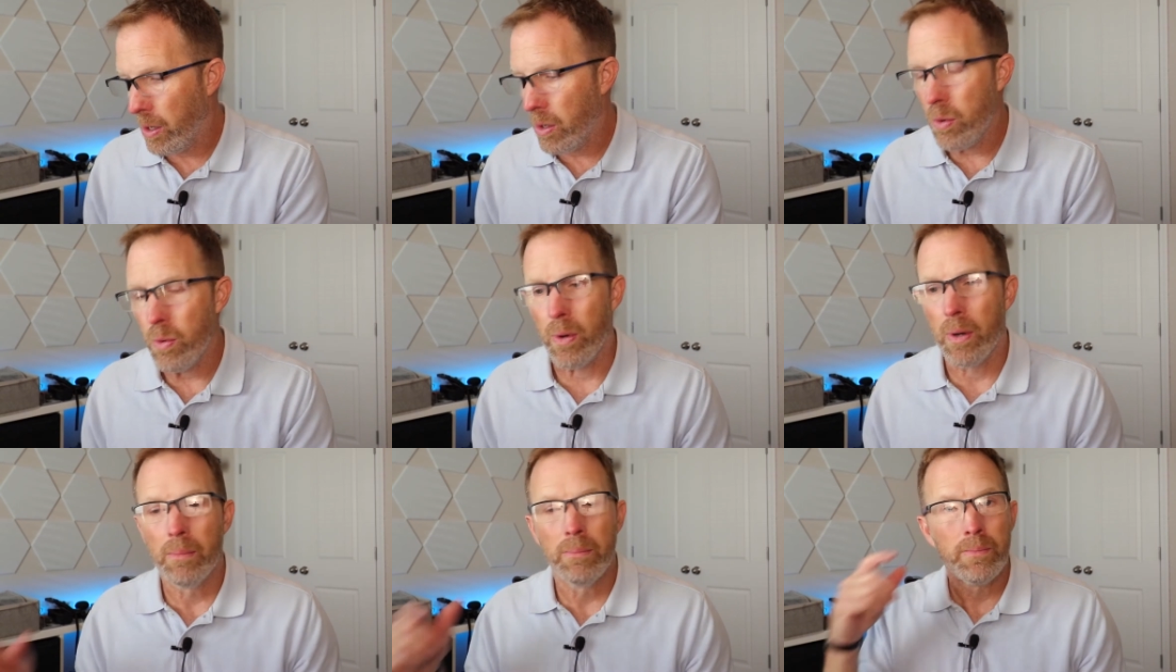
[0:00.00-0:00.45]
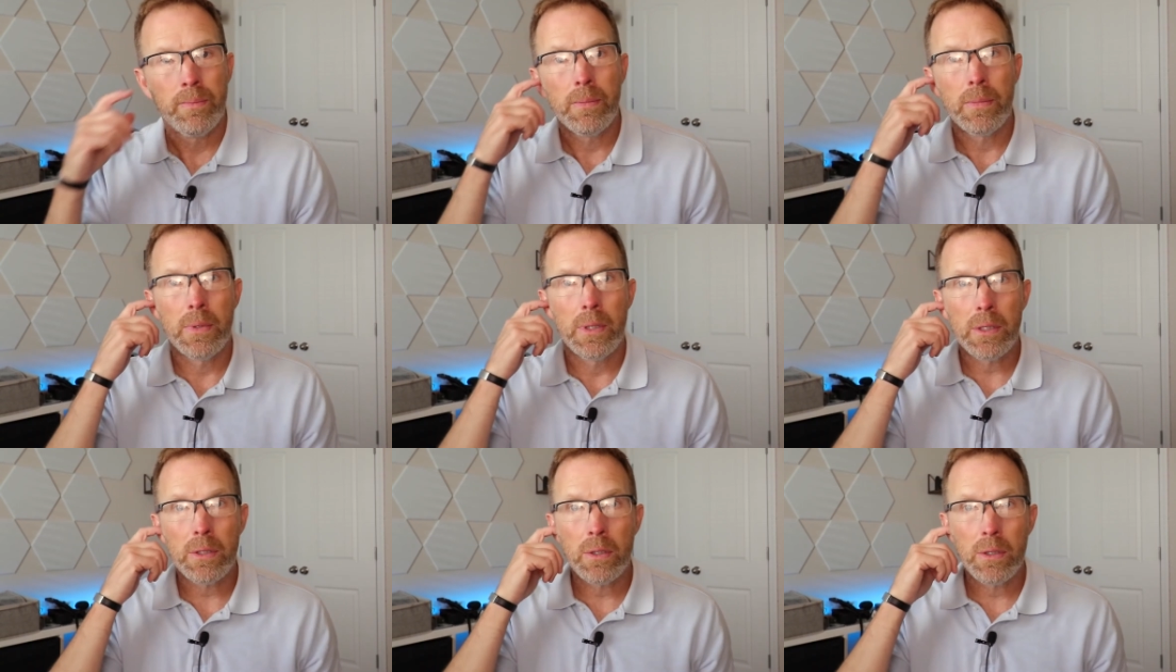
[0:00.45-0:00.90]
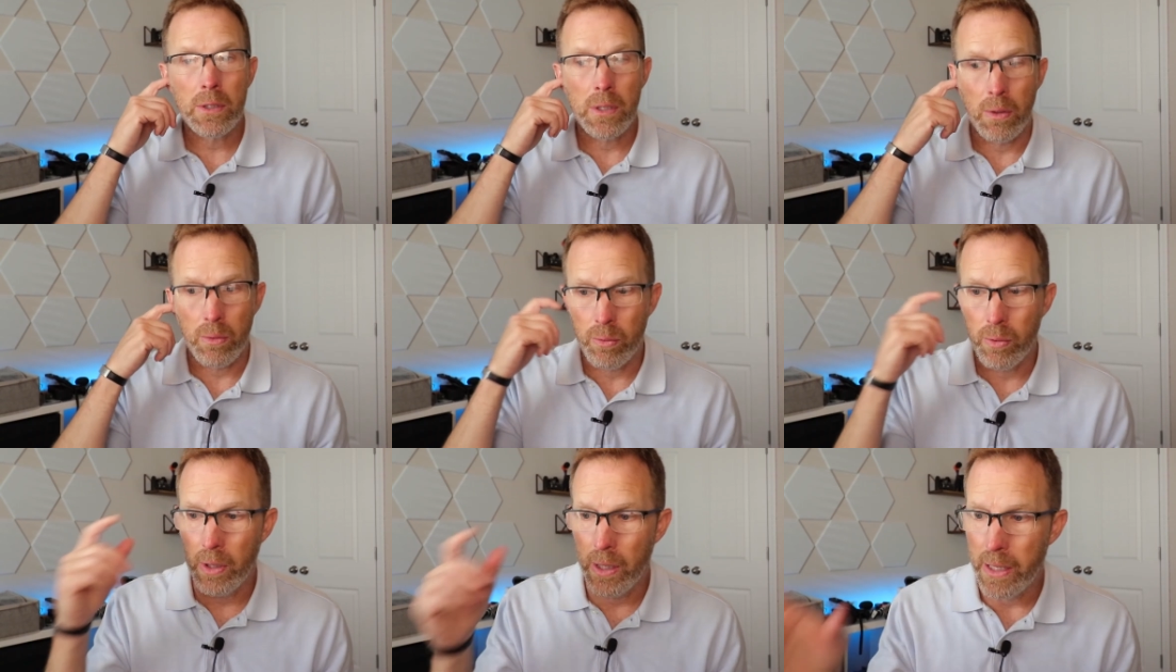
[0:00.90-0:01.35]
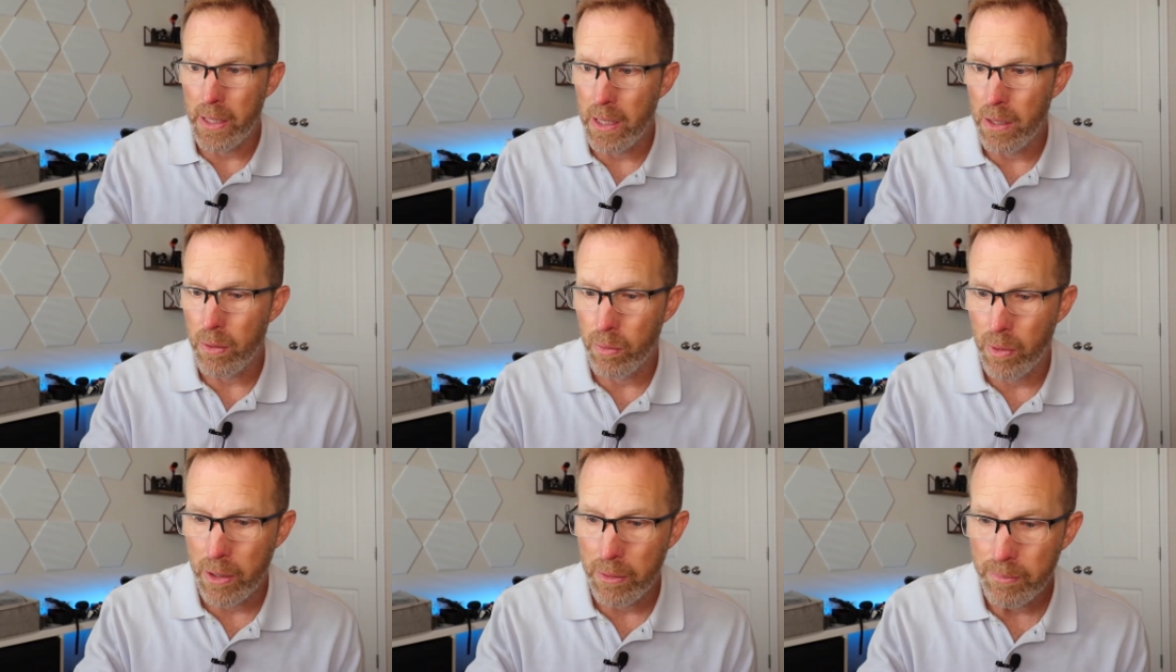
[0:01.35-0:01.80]
Oh, this is a really
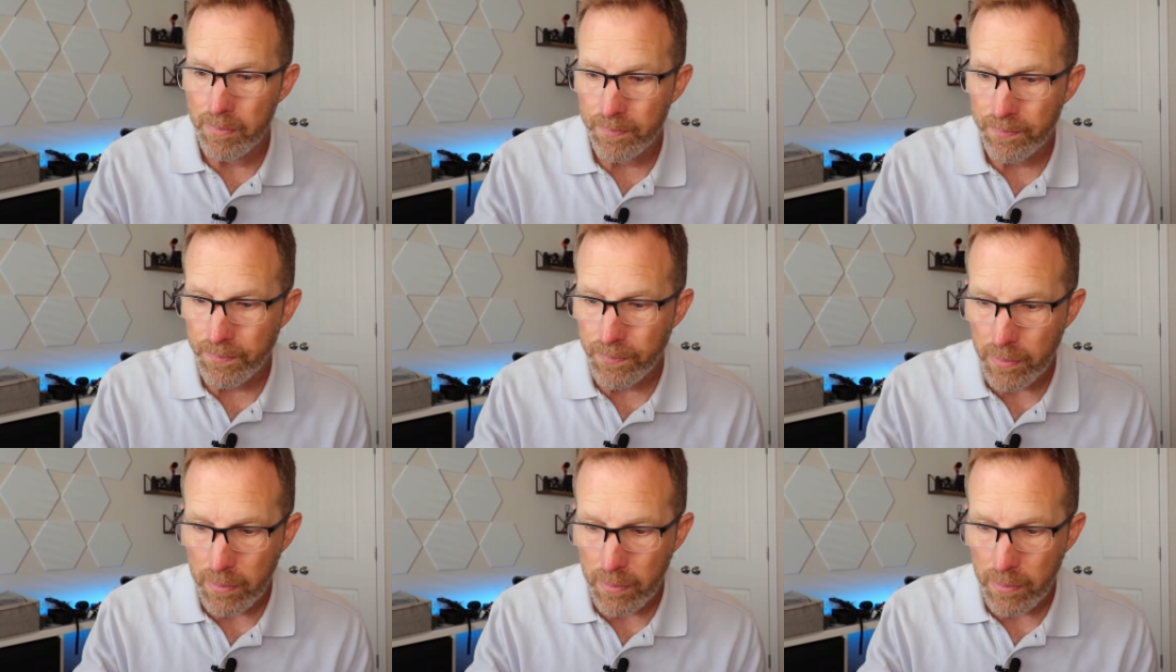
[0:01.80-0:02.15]
neat one.